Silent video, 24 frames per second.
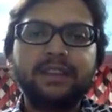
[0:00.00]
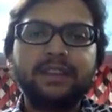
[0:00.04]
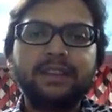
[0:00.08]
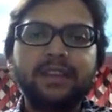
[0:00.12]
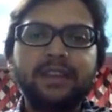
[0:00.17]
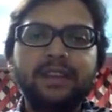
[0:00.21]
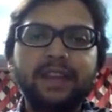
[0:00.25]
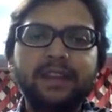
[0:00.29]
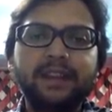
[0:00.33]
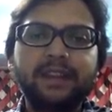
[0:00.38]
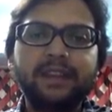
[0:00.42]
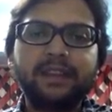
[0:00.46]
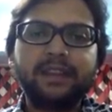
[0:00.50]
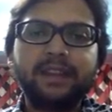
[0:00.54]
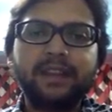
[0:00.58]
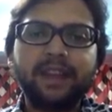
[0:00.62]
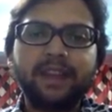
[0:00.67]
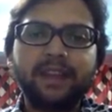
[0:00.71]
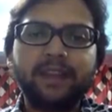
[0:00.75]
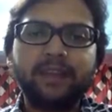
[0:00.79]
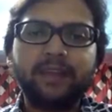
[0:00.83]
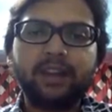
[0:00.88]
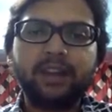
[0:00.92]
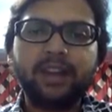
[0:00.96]
that
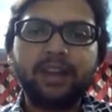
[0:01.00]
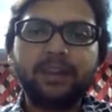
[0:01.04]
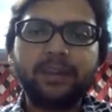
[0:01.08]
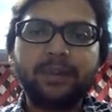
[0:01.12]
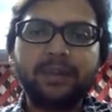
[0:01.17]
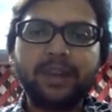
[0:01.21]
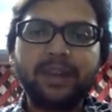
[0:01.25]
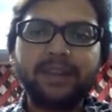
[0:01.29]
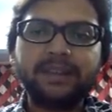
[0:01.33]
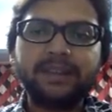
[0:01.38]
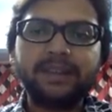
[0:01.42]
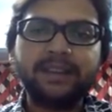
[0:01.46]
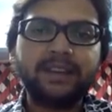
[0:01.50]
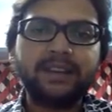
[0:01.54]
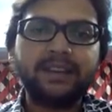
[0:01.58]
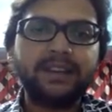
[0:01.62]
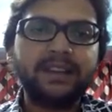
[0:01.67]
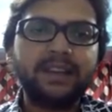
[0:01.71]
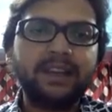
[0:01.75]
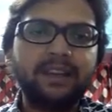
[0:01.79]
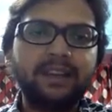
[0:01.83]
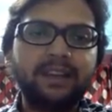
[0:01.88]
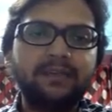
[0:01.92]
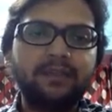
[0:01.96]
time drug price in
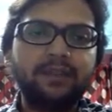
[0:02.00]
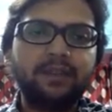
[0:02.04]
India